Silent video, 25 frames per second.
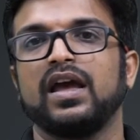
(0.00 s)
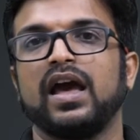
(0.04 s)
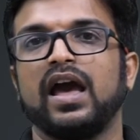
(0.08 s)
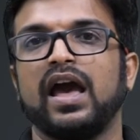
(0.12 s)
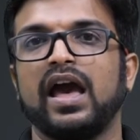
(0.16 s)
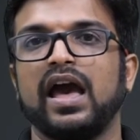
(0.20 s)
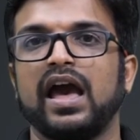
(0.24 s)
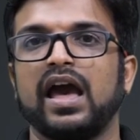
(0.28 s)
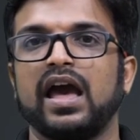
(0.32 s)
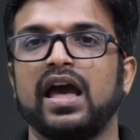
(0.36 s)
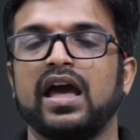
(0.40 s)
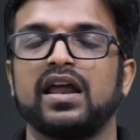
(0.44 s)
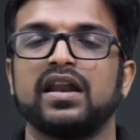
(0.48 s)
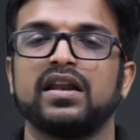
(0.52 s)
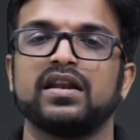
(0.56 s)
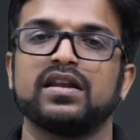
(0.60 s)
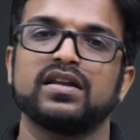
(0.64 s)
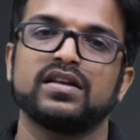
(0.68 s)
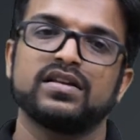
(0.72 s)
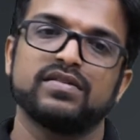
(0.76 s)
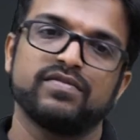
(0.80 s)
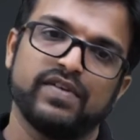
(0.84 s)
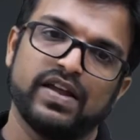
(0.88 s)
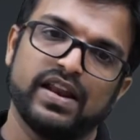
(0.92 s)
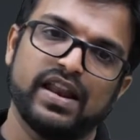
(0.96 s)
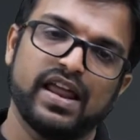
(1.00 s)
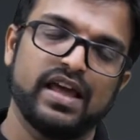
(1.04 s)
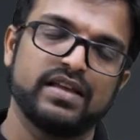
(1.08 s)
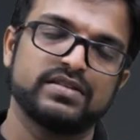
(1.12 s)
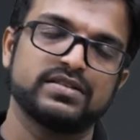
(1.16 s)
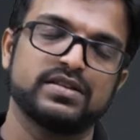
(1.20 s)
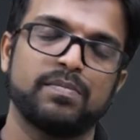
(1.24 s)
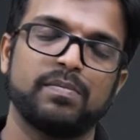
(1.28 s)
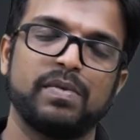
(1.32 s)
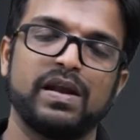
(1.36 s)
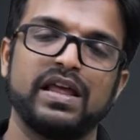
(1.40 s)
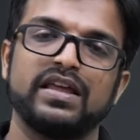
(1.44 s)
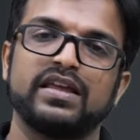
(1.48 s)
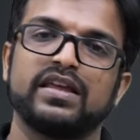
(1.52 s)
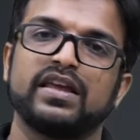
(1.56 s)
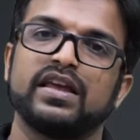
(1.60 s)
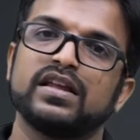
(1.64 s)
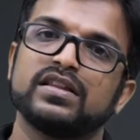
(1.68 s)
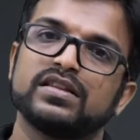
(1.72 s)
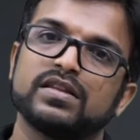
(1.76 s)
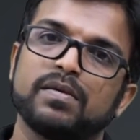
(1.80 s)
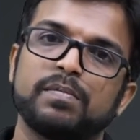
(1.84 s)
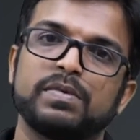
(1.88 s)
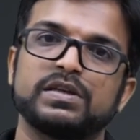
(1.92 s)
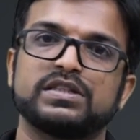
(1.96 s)
and when I am supplying
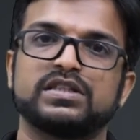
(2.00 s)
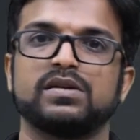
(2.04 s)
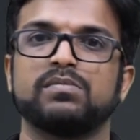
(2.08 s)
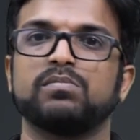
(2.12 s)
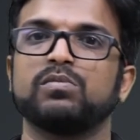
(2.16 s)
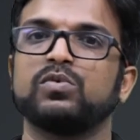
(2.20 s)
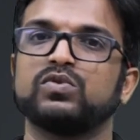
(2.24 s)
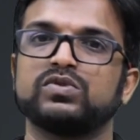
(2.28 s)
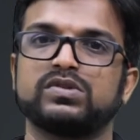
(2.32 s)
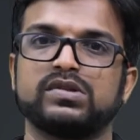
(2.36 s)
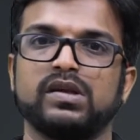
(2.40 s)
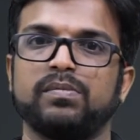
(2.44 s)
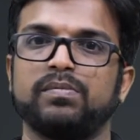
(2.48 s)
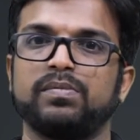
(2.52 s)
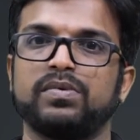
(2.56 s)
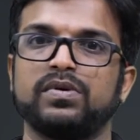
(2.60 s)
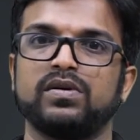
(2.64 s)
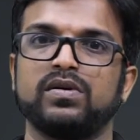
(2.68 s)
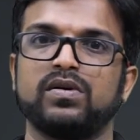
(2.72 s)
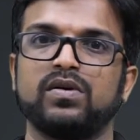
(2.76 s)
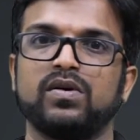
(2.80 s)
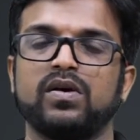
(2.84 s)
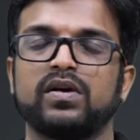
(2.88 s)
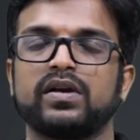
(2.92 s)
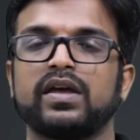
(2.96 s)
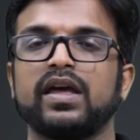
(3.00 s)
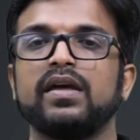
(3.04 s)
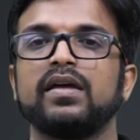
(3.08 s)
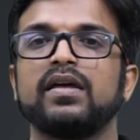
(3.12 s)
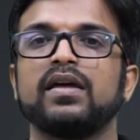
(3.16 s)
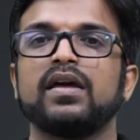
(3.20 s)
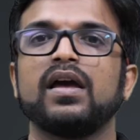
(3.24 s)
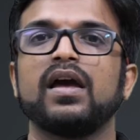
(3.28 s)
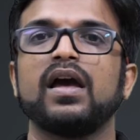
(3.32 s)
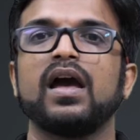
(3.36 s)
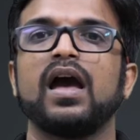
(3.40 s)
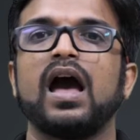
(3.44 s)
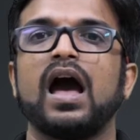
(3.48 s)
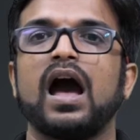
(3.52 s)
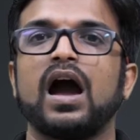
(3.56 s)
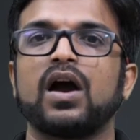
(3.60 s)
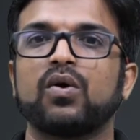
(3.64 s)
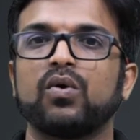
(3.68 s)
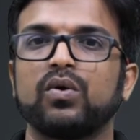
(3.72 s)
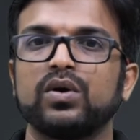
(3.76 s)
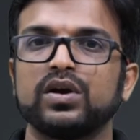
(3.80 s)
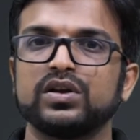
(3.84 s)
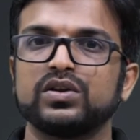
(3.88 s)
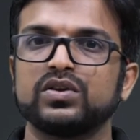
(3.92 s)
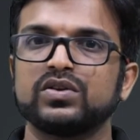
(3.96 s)
heat, the piston moves up. Okay,
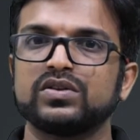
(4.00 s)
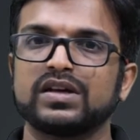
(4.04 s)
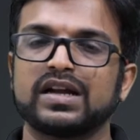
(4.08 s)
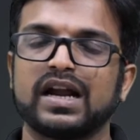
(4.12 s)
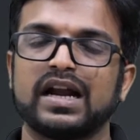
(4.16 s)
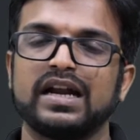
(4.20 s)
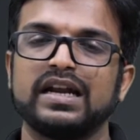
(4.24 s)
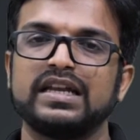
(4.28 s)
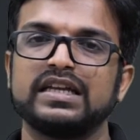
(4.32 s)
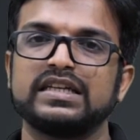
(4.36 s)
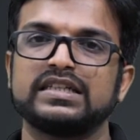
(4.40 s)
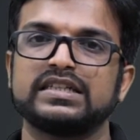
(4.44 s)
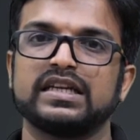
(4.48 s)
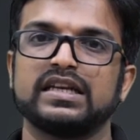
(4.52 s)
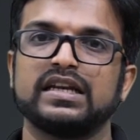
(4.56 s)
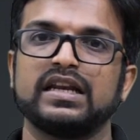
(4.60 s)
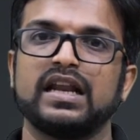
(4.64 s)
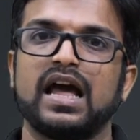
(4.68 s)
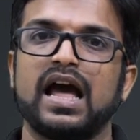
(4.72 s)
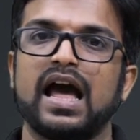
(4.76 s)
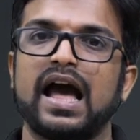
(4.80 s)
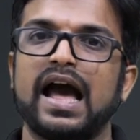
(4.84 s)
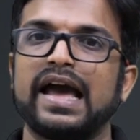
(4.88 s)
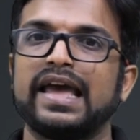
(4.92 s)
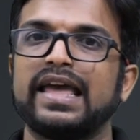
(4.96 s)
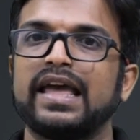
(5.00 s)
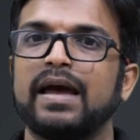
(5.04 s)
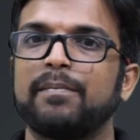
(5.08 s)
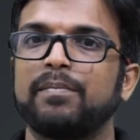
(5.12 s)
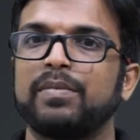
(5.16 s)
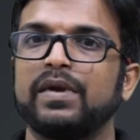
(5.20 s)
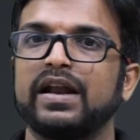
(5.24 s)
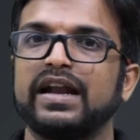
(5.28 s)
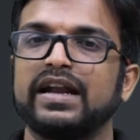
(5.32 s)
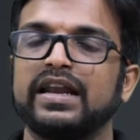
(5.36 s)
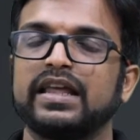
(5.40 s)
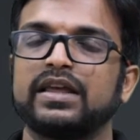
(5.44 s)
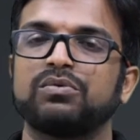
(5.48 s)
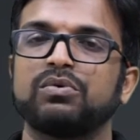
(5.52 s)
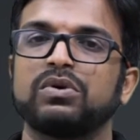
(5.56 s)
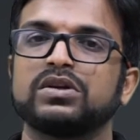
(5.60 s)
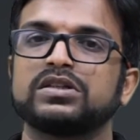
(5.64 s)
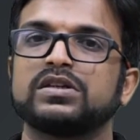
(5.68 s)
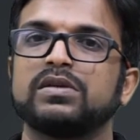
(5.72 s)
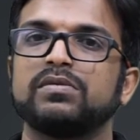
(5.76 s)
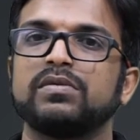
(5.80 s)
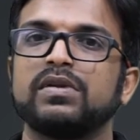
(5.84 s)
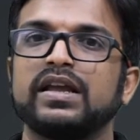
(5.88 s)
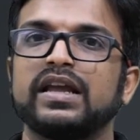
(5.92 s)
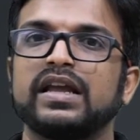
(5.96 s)
according to the condition, I applied
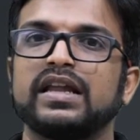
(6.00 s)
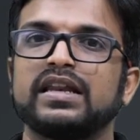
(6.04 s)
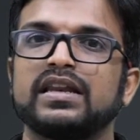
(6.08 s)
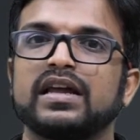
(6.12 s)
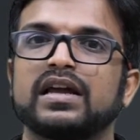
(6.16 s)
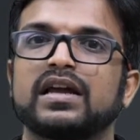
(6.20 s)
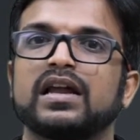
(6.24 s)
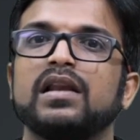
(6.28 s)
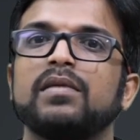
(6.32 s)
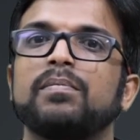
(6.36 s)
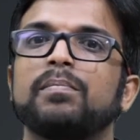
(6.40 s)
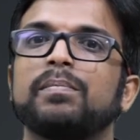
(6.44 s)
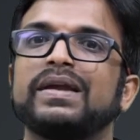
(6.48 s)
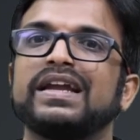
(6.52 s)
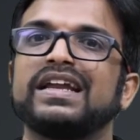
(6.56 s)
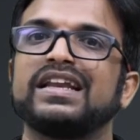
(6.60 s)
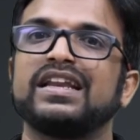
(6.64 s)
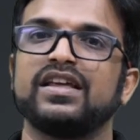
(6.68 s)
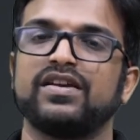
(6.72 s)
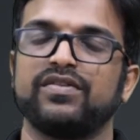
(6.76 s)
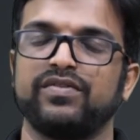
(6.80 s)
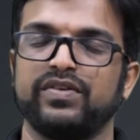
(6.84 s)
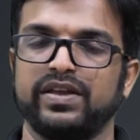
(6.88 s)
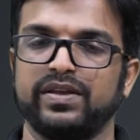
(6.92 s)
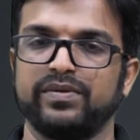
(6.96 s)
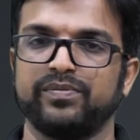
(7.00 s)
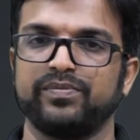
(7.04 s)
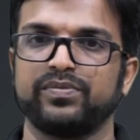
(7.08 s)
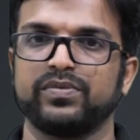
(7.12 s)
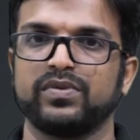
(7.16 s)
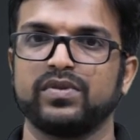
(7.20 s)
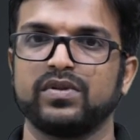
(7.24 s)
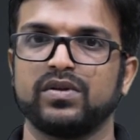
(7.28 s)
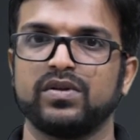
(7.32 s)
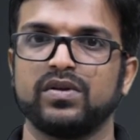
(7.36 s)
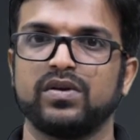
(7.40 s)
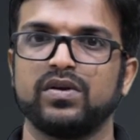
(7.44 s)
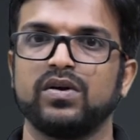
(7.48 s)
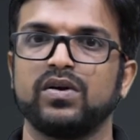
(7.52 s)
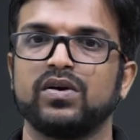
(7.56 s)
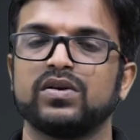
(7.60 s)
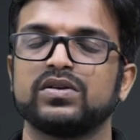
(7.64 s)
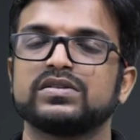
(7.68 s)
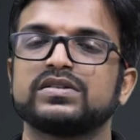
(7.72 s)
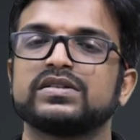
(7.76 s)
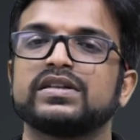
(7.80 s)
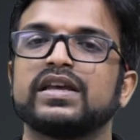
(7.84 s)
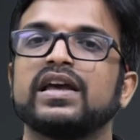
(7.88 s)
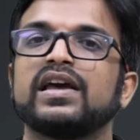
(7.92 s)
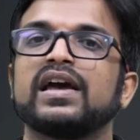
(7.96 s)
equation integral P dV.
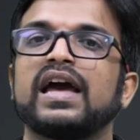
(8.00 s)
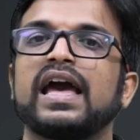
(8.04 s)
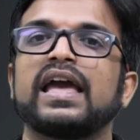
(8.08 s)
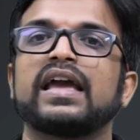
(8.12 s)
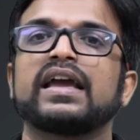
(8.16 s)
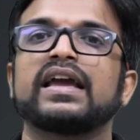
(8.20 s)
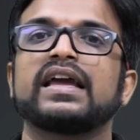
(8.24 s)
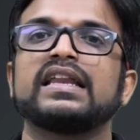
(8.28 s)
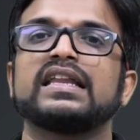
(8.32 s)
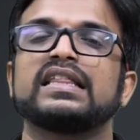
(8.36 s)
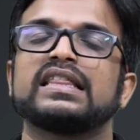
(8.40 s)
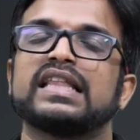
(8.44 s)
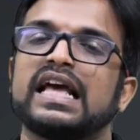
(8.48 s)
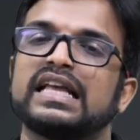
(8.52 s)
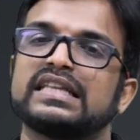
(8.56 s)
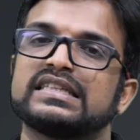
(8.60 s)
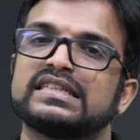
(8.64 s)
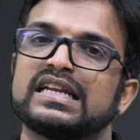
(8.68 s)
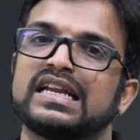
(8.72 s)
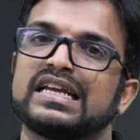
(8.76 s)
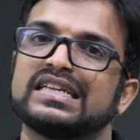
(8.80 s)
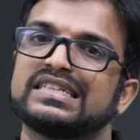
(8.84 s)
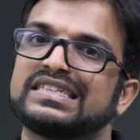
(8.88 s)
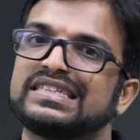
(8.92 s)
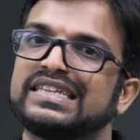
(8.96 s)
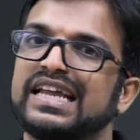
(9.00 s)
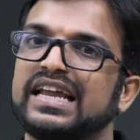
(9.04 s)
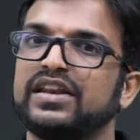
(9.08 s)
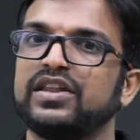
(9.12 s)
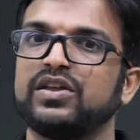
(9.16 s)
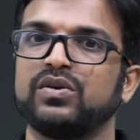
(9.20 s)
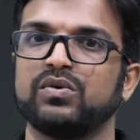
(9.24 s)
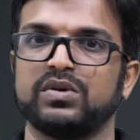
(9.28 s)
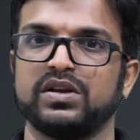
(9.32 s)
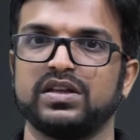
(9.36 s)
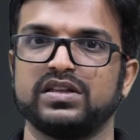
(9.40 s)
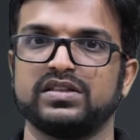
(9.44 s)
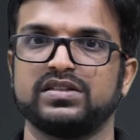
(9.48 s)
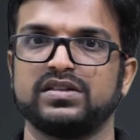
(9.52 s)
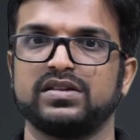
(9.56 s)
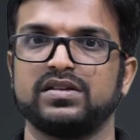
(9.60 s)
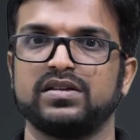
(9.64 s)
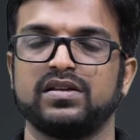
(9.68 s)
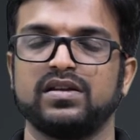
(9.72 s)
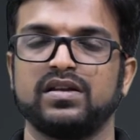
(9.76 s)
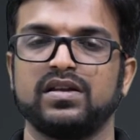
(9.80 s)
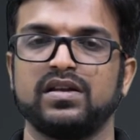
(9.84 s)
Say I am getting the answer as 10 units.